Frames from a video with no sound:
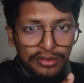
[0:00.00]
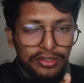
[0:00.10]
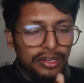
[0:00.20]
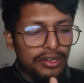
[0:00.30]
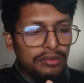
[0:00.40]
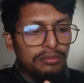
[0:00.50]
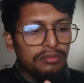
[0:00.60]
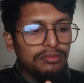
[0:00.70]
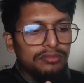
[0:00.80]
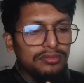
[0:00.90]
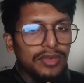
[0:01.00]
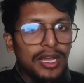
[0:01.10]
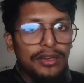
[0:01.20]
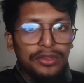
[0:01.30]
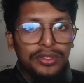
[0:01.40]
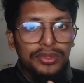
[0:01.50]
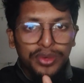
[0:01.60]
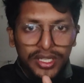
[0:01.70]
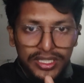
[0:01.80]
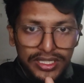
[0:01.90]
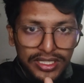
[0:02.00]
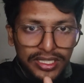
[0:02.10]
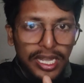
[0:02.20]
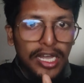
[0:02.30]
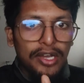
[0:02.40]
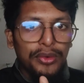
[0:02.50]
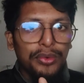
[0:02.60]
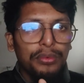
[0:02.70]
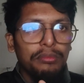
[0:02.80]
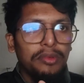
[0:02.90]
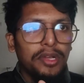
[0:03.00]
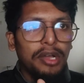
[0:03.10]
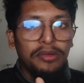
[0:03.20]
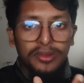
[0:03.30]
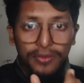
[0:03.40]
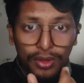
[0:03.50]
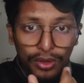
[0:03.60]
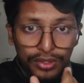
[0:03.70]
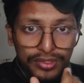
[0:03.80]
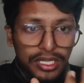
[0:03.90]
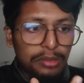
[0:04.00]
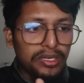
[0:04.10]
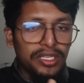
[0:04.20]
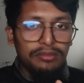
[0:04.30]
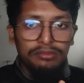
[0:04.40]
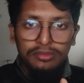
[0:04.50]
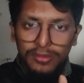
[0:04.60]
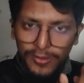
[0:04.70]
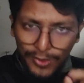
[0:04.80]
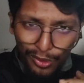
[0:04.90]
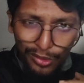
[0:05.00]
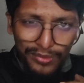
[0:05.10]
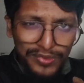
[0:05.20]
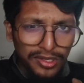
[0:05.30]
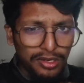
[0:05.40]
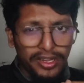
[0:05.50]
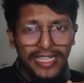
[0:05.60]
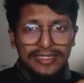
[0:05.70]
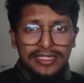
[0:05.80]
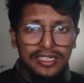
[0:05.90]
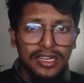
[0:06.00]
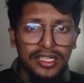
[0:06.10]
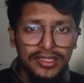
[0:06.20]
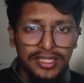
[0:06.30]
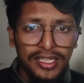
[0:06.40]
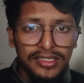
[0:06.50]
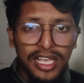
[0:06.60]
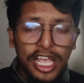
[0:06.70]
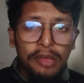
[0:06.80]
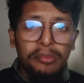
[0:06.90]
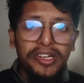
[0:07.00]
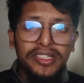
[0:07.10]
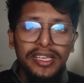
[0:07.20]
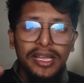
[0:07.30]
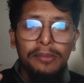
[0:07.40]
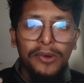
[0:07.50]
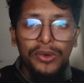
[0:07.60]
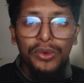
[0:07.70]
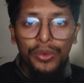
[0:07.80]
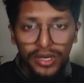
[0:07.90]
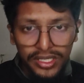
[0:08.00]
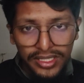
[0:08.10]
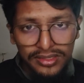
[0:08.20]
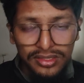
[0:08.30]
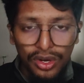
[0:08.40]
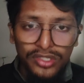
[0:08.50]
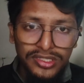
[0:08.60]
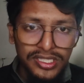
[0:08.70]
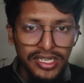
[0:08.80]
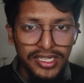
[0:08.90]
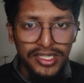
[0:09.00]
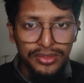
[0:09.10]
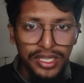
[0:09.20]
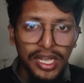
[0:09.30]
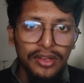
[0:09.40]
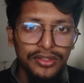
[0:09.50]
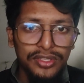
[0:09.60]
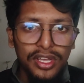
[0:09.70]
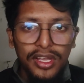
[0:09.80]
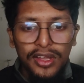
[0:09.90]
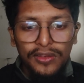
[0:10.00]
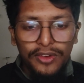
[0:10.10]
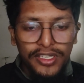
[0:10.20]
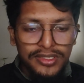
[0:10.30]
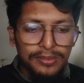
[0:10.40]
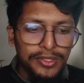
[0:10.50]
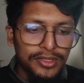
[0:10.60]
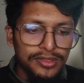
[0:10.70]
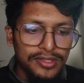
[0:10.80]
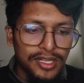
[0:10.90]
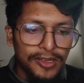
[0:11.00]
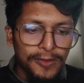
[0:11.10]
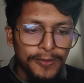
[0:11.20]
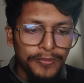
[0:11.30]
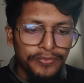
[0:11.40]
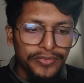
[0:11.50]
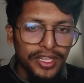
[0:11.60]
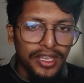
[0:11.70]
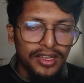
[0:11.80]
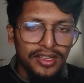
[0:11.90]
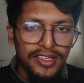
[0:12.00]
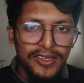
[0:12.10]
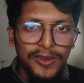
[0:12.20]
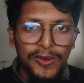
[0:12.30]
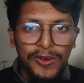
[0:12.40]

how good quality, how many floors, how many rooms, or etc. other things. But think about what is not related to the house. For example, your house.